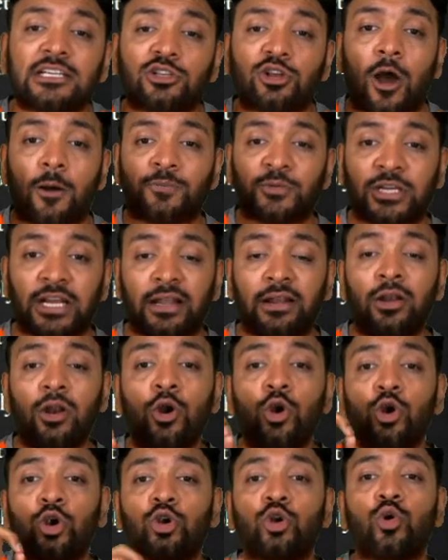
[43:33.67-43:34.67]
option
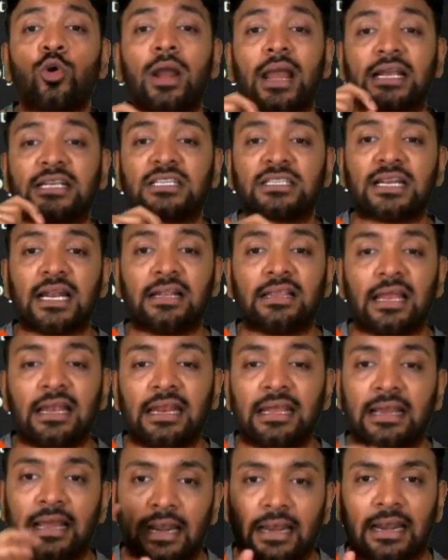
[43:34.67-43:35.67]
to extend the
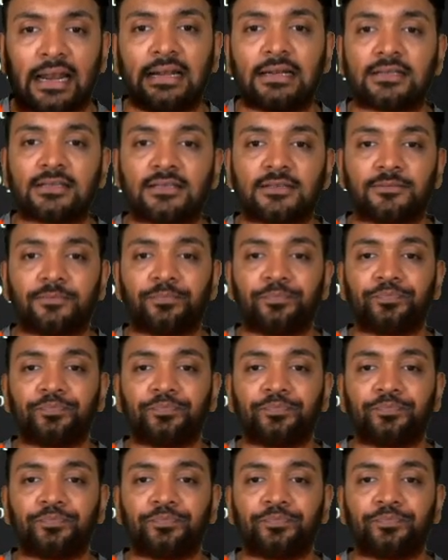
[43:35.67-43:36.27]
legal rights.